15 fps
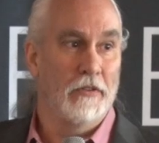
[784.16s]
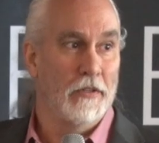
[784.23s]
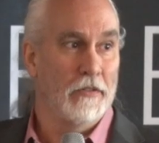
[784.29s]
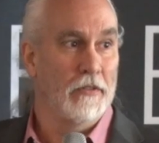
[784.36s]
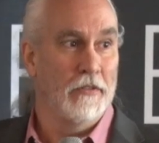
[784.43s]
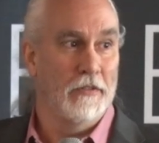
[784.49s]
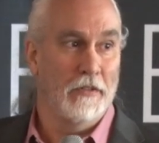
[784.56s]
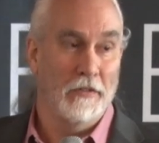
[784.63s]

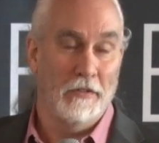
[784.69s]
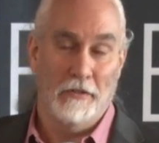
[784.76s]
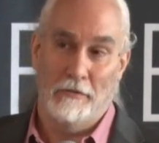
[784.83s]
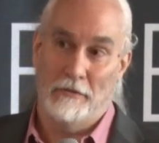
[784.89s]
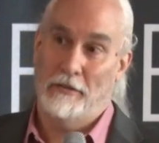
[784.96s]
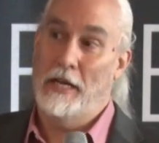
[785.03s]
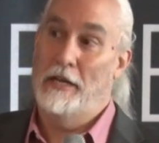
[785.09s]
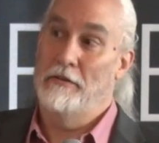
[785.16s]
distances.
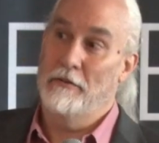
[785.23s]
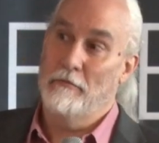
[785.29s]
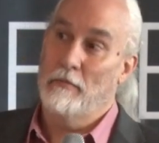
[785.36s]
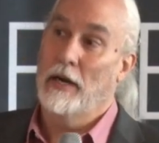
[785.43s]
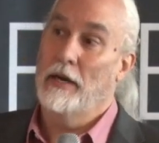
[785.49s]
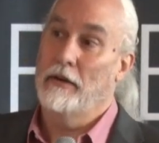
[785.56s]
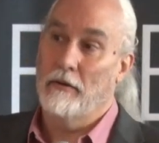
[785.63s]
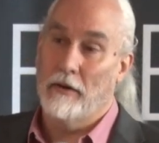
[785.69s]
It's tens of
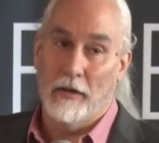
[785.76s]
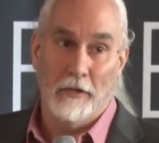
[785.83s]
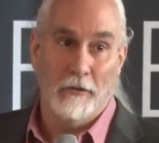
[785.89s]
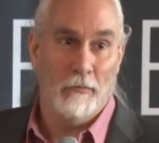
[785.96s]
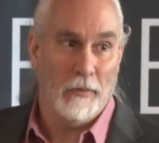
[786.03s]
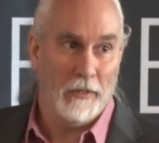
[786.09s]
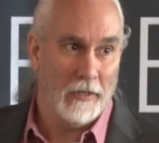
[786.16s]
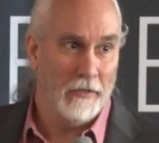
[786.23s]

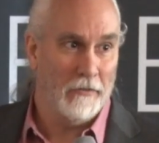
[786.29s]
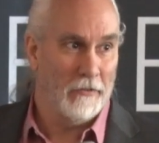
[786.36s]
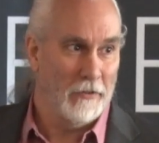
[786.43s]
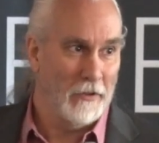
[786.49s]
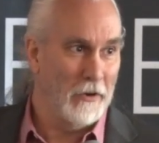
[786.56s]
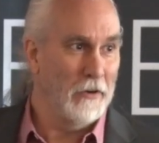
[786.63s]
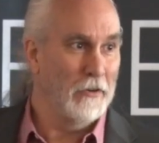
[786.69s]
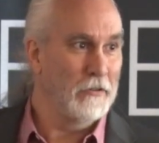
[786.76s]
microns, but that's
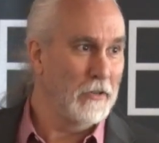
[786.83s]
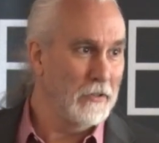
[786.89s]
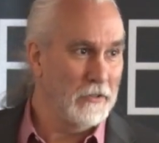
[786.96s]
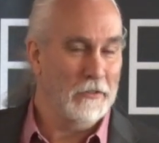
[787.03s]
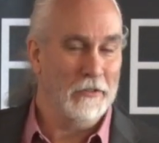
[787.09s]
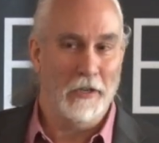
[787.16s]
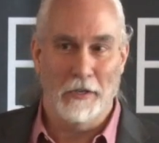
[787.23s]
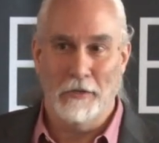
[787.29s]
large on
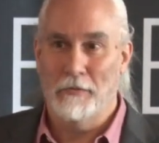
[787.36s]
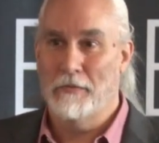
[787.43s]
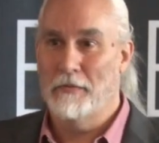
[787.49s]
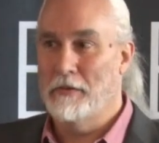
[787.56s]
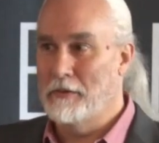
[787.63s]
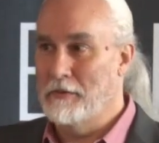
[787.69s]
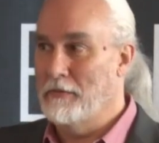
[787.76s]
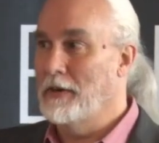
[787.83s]
this kind of
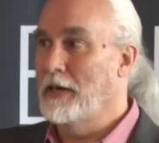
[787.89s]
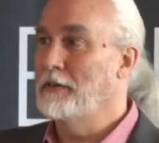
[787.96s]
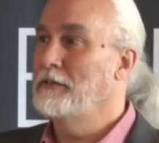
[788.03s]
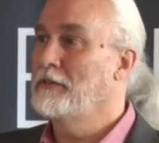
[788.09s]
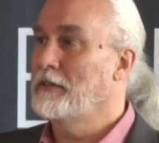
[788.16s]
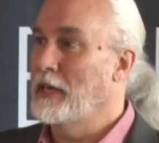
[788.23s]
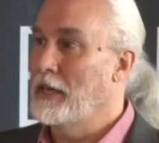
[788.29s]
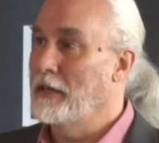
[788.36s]
device
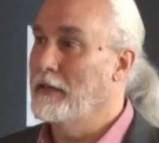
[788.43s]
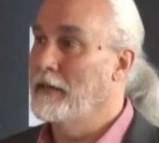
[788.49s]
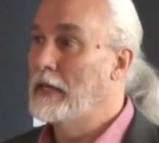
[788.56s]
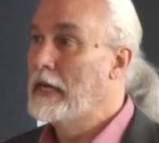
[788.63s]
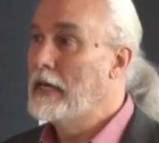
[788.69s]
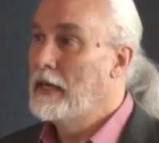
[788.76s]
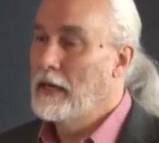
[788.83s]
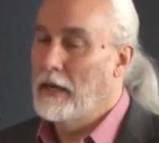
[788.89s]
scale.
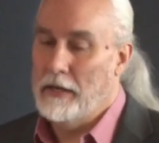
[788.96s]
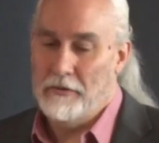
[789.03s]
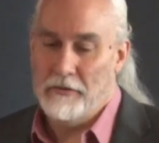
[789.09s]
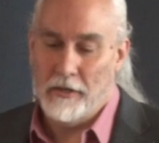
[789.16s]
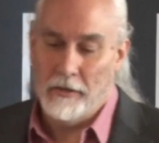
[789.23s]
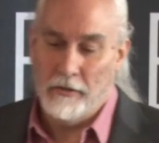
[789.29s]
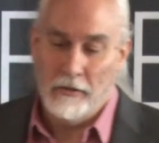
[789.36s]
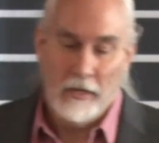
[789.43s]
And
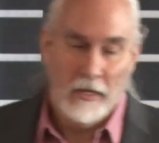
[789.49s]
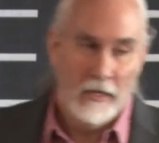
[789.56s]
so